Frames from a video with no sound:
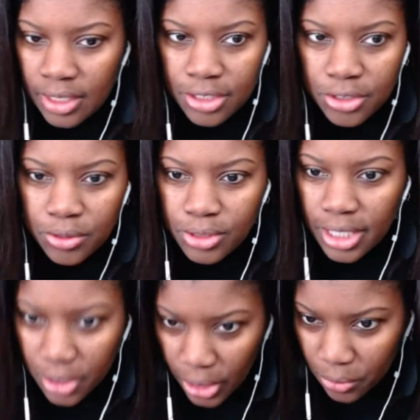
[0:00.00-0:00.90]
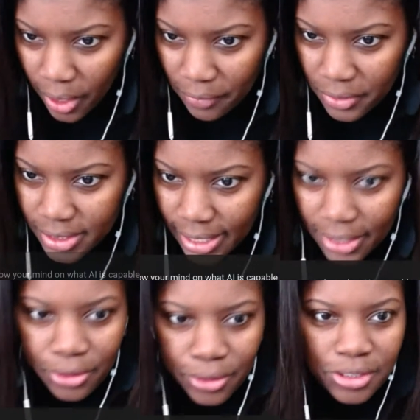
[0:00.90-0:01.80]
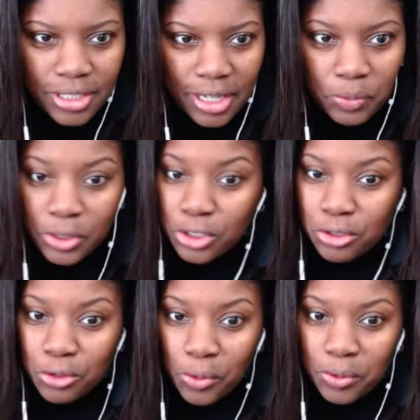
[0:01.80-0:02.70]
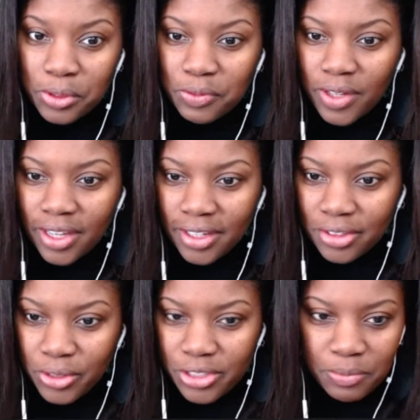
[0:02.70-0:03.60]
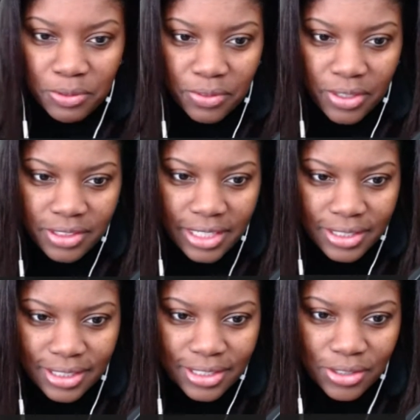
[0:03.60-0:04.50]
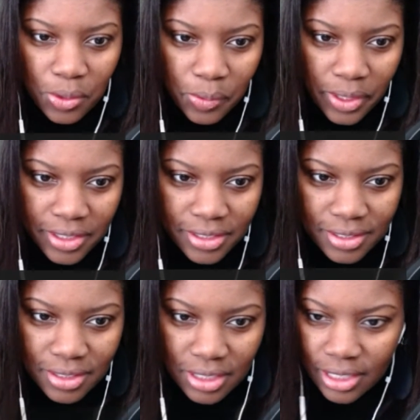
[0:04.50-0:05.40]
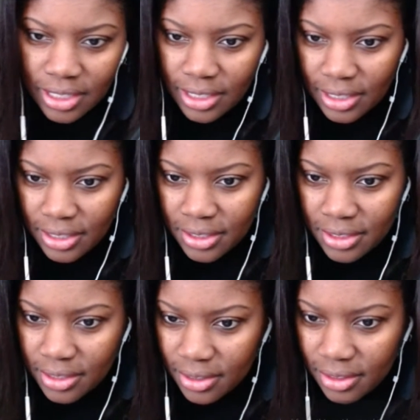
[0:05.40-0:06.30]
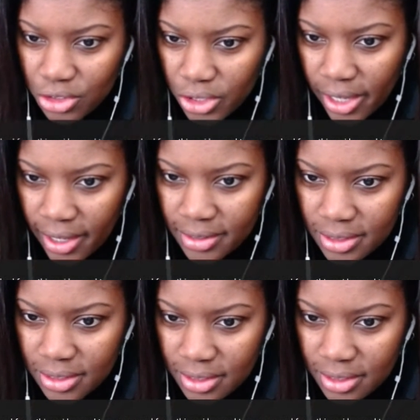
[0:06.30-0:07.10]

So it looks like I don't have any takers today, which is totally fine. You guys have been fantastic as always in the chat.